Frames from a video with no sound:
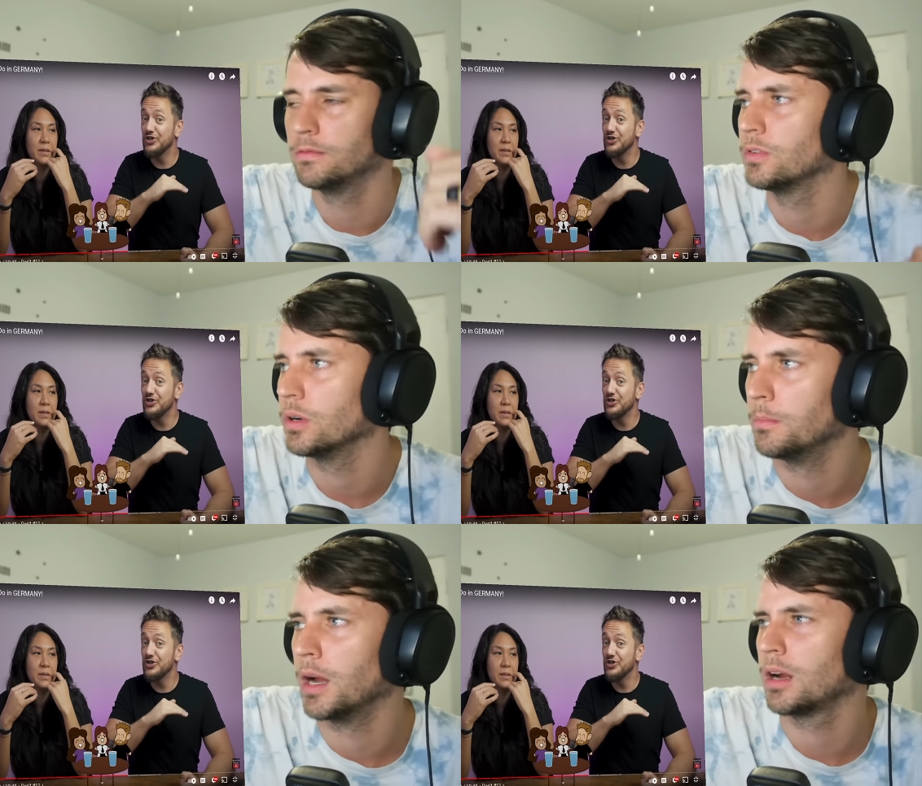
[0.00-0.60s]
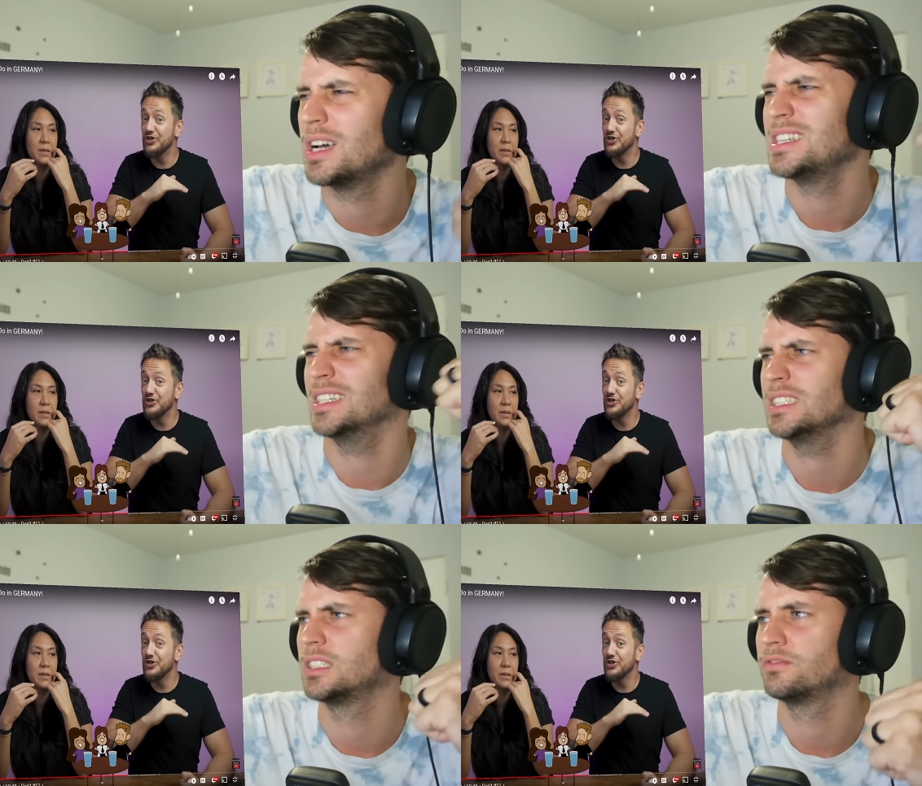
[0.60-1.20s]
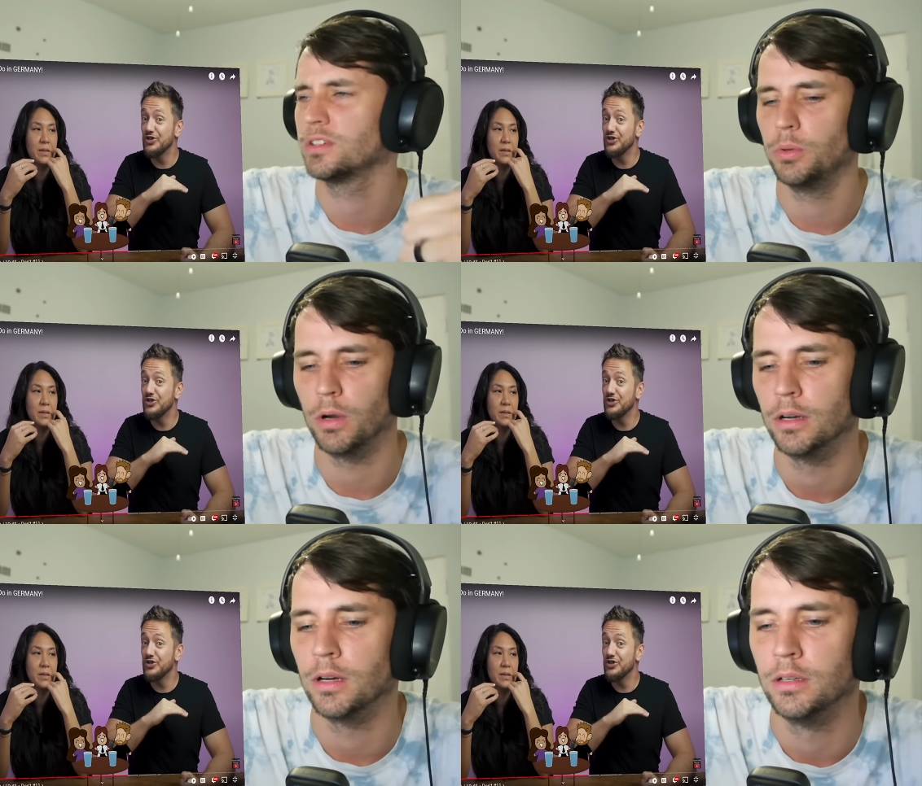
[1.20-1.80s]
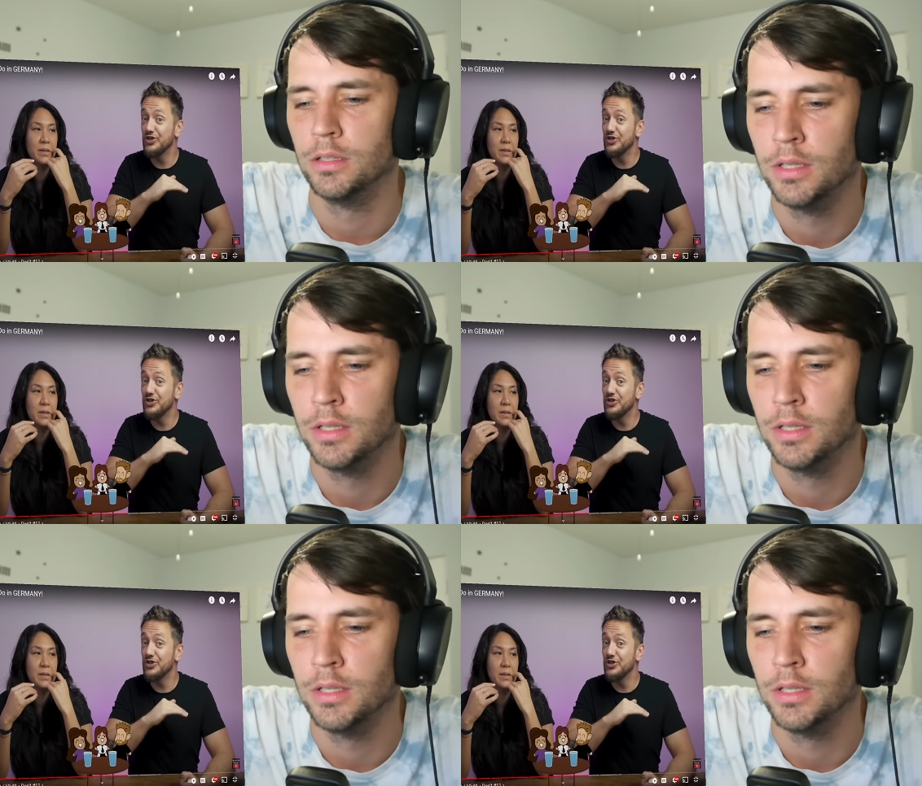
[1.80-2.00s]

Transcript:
Speaker 1: for America. Yes, free water.